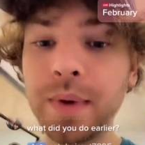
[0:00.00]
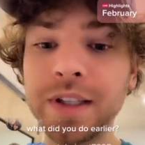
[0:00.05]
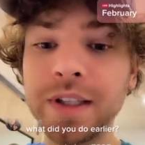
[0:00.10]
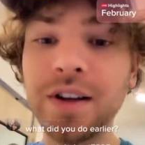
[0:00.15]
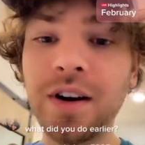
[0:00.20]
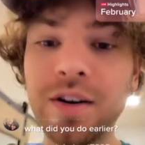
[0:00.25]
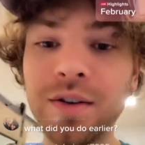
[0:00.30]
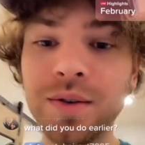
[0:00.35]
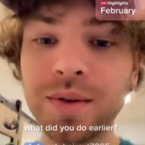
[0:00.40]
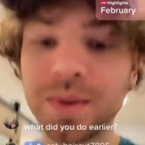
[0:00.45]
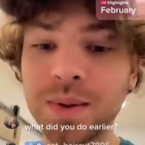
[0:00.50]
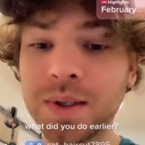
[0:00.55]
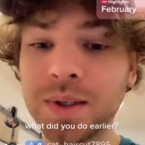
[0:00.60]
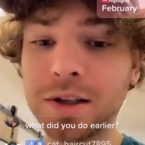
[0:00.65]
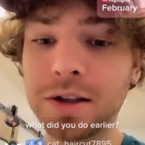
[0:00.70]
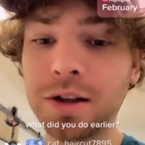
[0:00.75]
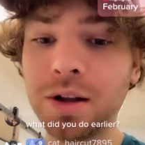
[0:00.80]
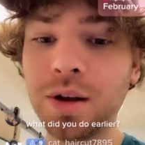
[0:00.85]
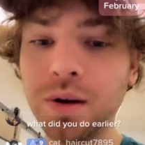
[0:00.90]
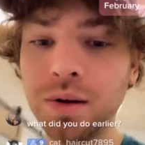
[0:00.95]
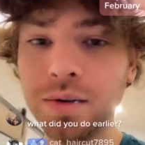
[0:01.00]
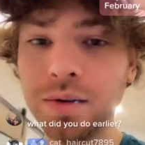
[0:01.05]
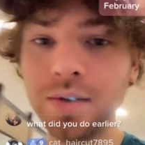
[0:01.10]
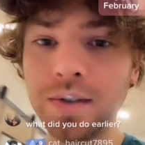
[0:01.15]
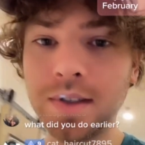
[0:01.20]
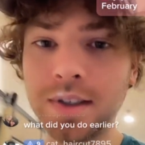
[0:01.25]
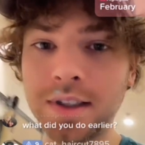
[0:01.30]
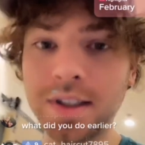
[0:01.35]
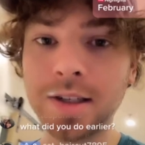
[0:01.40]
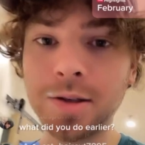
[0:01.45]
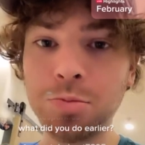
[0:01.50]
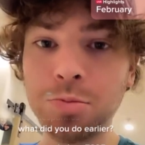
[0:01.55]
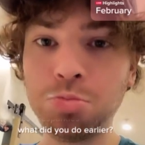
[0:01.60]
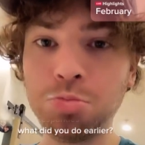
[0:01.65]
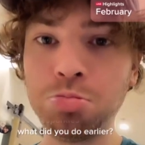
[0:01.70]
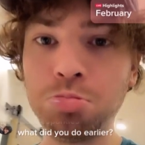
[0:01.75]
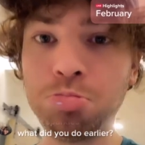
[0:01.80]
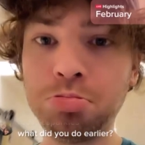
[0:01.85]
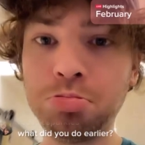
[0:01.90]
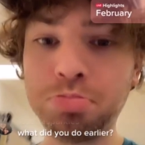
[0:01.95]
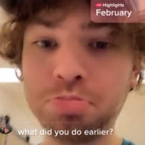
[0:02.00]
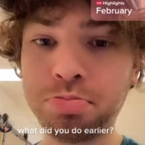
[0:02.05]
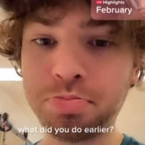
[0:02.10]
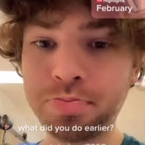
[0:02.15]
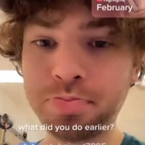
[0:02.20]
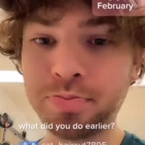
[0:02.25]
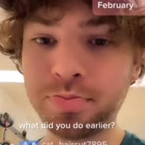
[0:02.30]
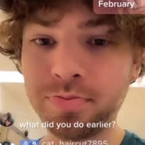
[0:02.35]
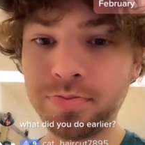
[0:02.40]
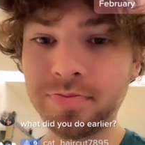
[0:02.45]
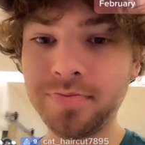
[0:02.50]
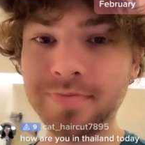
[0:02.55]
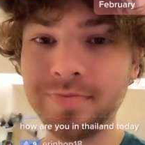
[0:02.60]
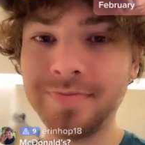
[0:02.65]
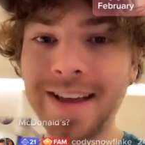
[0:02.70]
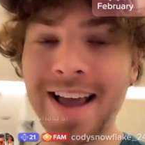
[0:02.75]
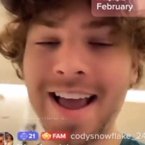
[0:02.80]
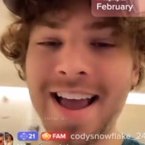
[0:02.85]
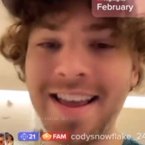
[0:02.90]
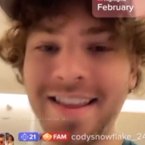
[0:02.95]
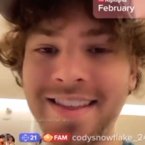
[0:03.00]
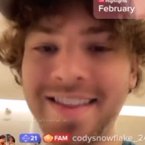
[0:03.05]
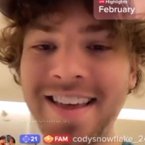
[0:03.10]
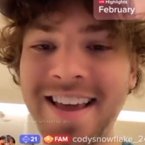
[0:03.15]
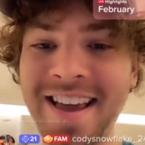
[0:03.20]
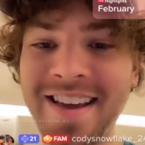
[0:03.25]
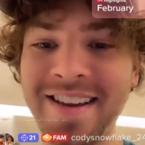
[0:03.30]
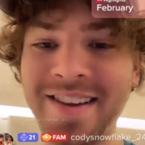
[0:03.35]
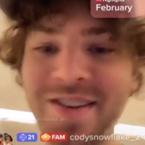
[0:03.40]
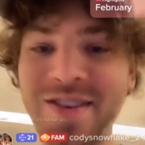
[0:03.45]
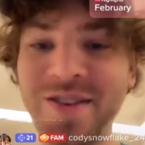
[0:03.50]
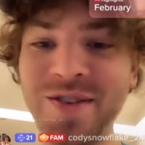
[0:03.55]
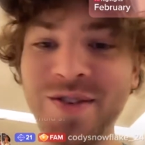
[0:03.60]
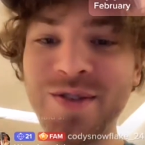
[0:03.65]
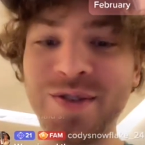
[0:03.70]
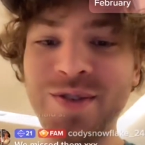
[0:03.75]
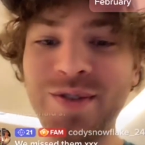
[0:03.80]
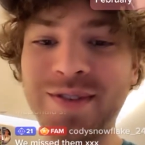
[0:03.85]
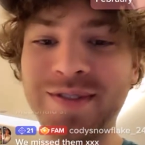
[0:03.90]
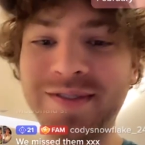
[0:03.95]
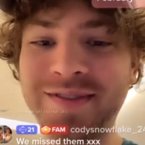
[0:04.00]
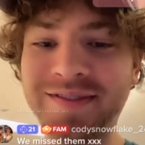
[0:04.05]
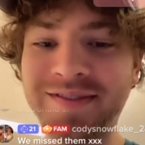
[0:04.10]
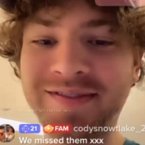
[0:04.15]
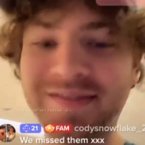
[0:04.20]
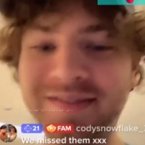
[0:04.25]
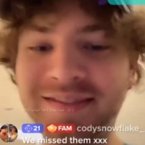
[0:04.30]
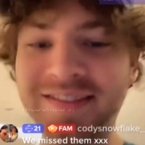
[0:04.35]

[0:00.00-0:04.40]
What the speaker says: McDonald's was closed. And thank you.